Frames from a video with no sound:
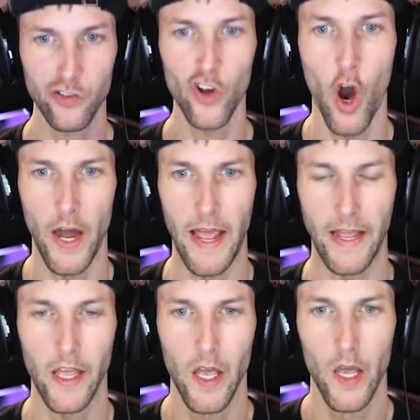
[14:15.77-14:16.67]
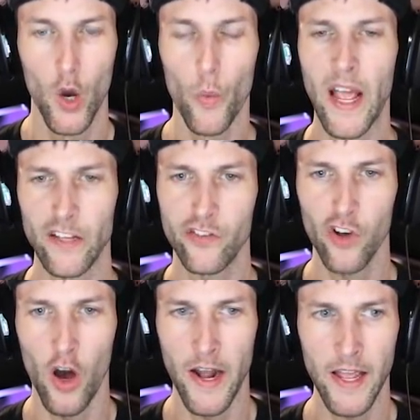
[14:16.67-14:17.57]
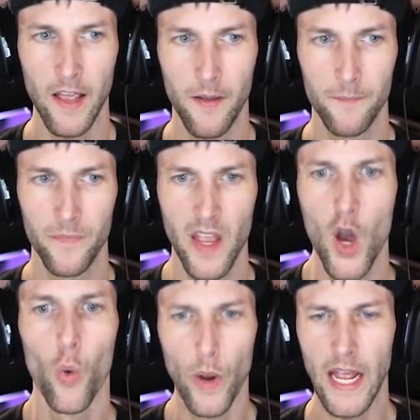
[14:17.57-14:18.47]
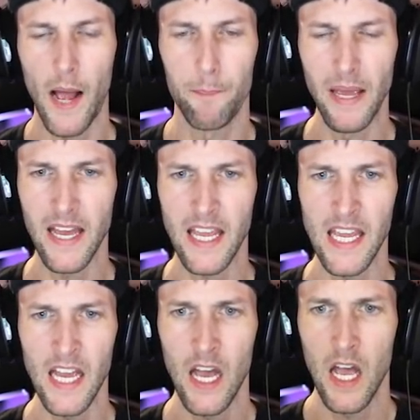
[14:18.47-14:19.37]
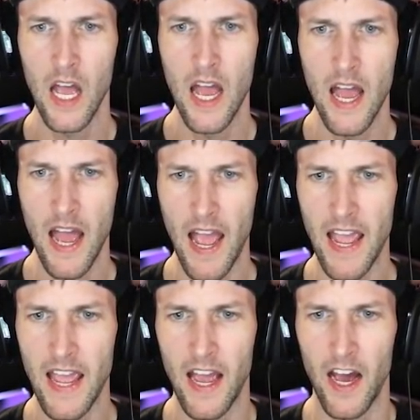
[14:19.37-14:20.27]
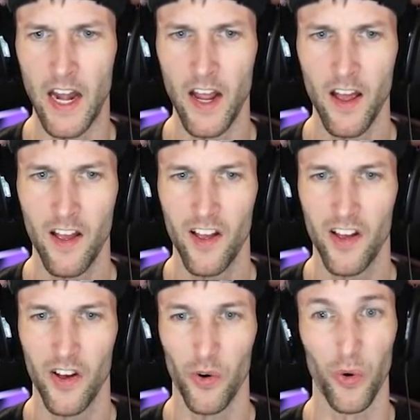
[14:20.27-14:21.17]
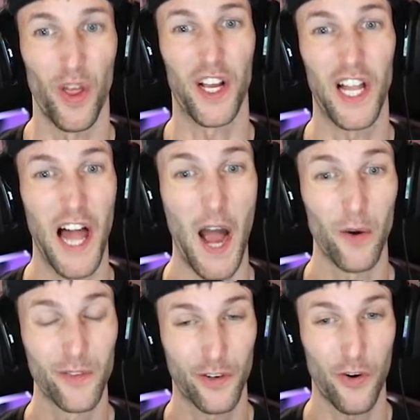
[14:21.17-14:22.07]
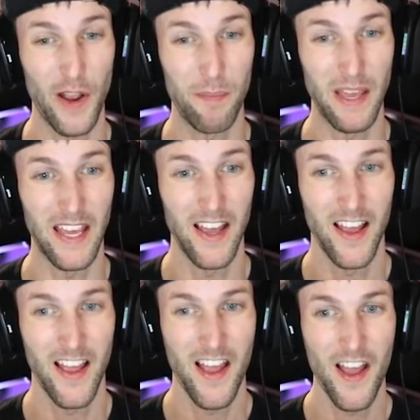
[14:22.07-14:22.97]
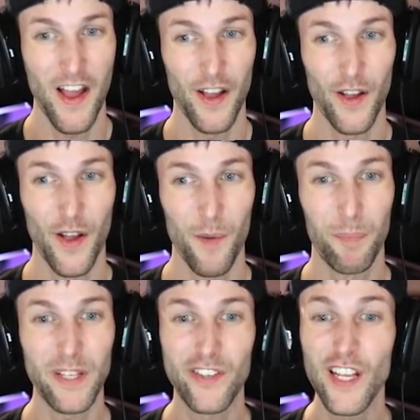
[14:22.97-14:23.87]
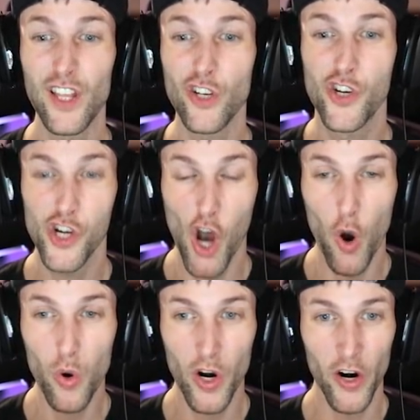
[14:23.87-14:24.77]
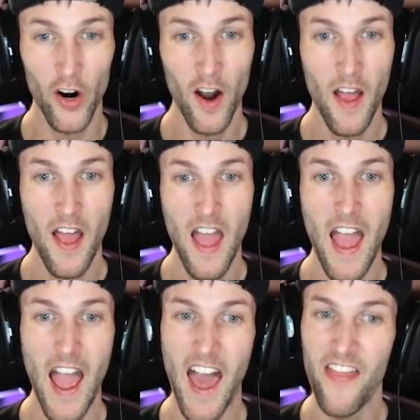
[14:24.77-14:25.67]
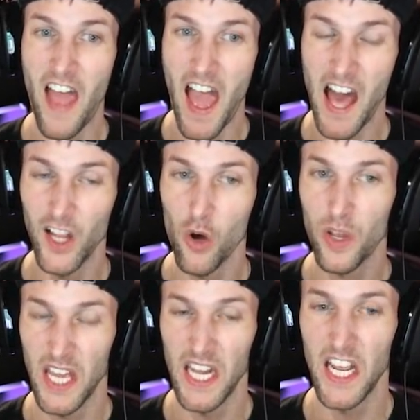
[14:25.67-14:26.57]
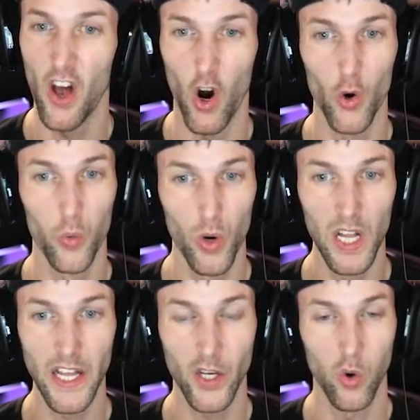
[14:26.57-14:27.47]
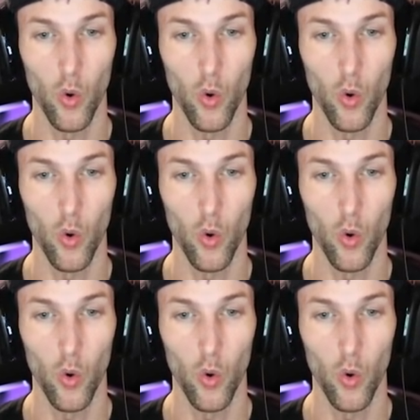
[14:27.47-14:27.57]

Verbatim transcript: Sonic. We got Sonic. We got Piggy. And, ooh, the clown's creepy. But see, the Joker and the Hello Kitty are really